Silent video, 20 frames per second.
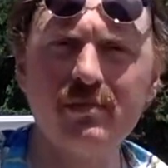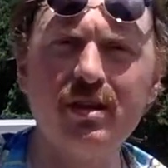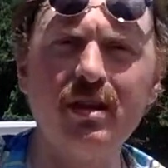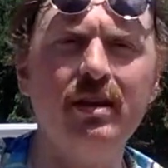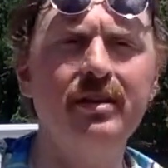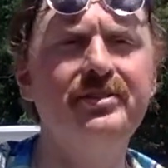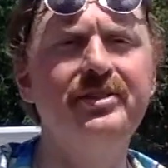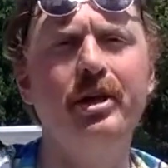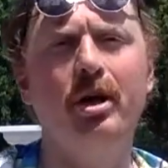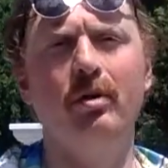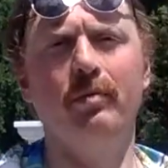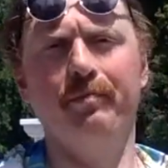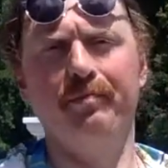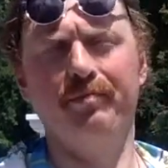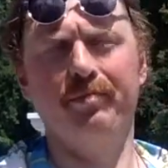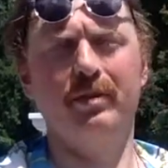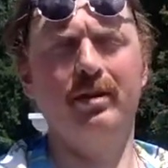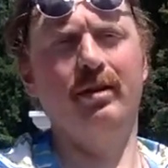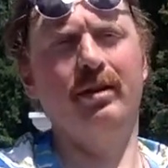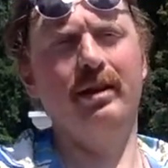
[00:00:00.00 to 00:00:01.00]
So,
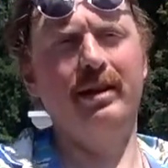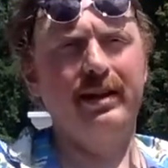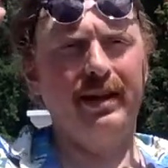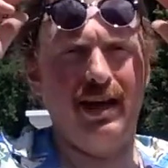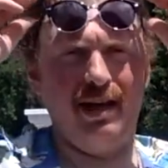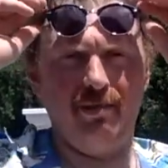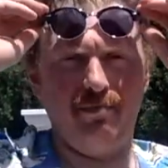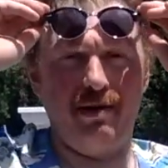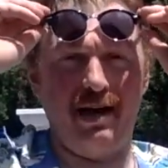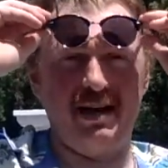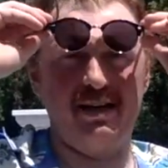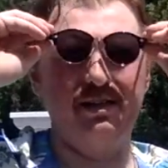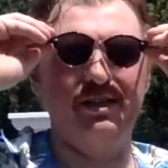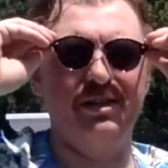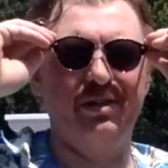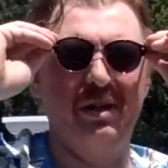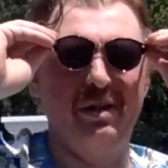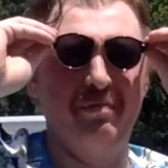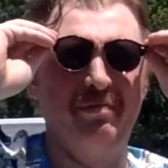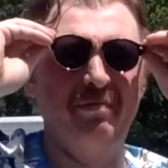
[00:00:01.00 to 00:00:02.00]
getting back to it.